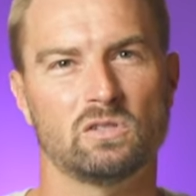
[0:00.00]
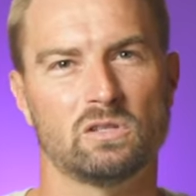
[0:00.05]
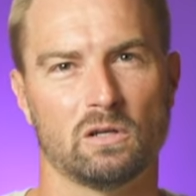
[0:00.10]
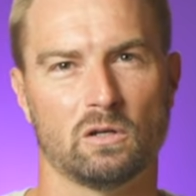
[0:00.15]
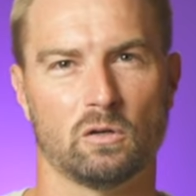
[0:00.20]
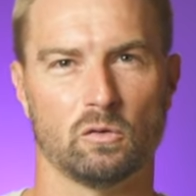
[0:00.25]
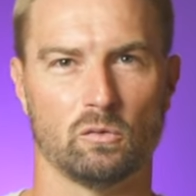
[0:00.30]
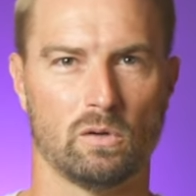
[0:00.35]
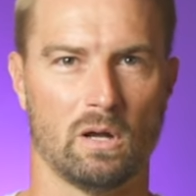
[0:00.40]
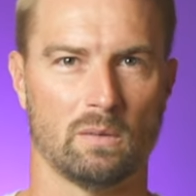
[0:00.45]
the
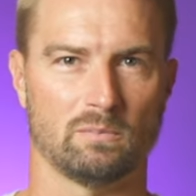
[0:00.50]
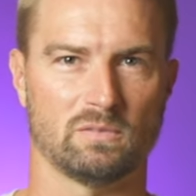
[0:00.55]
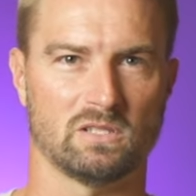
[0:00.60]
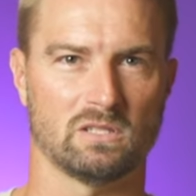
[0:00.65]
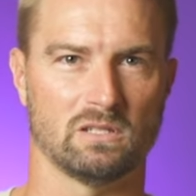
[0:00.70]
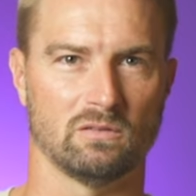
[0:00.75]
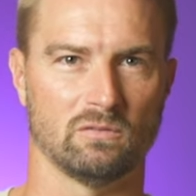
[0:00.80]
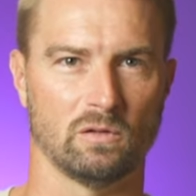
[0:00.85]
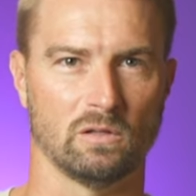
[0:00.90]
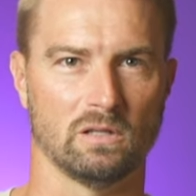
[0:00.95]
corrupt
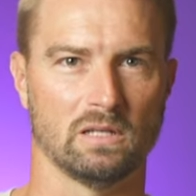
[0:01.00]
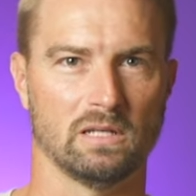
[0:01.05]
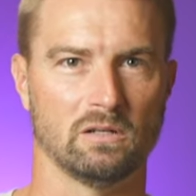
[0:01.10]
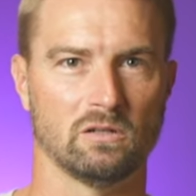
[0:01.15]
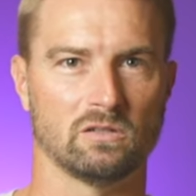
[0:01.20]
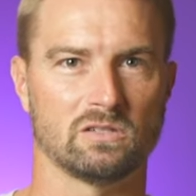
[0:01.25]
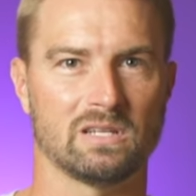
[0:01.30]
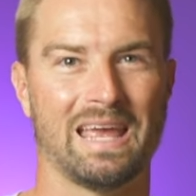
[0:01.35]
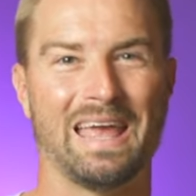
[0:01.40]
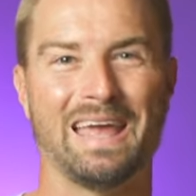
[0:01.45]
civil
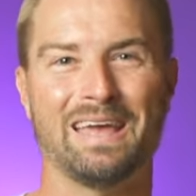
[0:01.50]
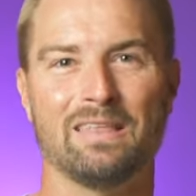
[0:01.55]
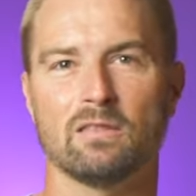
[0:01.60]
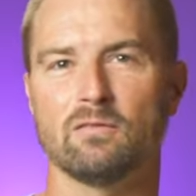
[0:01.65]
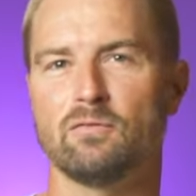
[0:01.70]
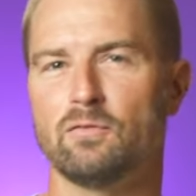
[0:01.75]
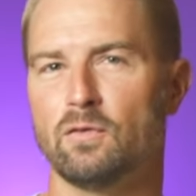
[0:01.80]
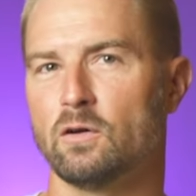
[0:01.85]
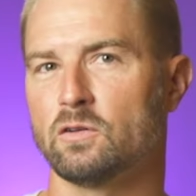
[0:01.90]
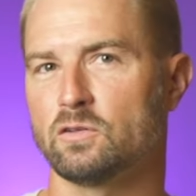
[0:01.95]
leaders and the
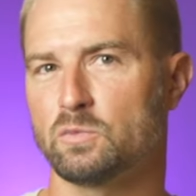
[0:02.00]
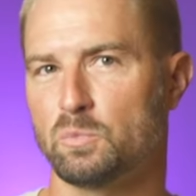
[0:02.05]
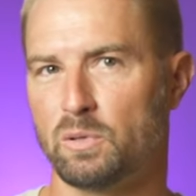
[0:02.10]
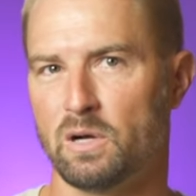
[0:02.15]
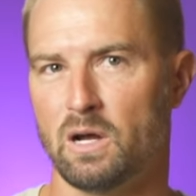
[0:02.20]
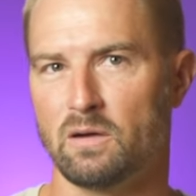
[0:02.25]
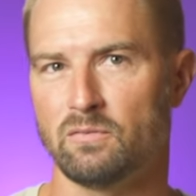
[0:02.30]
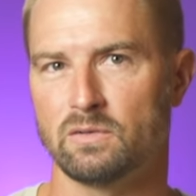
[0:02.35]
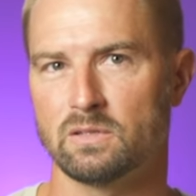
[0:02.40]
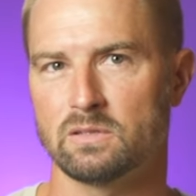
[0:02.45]
false
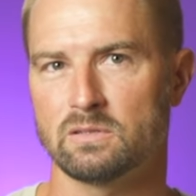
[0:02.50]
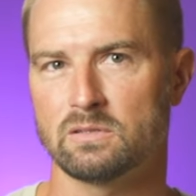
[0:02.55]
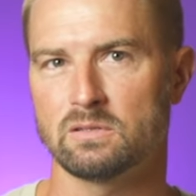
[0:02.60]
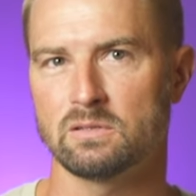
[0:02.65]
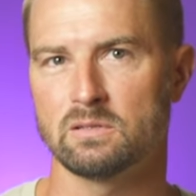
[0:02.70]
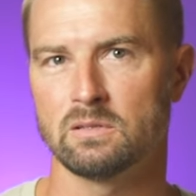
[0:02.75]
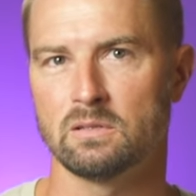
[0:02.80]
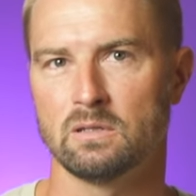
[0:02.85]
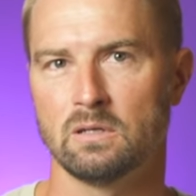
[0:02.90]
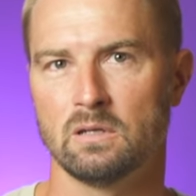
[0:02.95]
prophets.